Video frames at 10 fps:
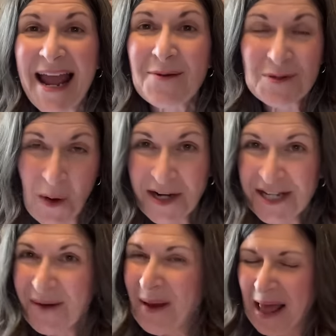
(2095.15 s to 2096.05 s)
I was
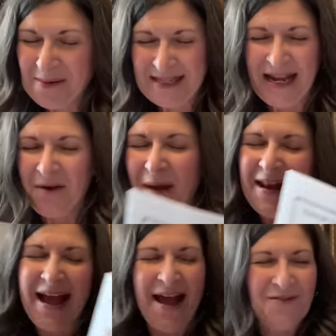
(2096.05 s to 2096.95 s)
watching it while I was getting
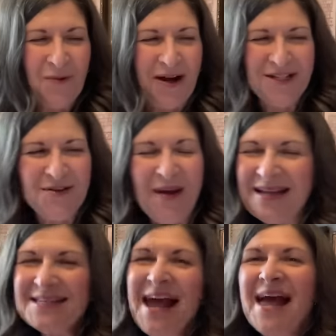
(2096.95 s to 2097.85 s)
ready. I have to watch the rest.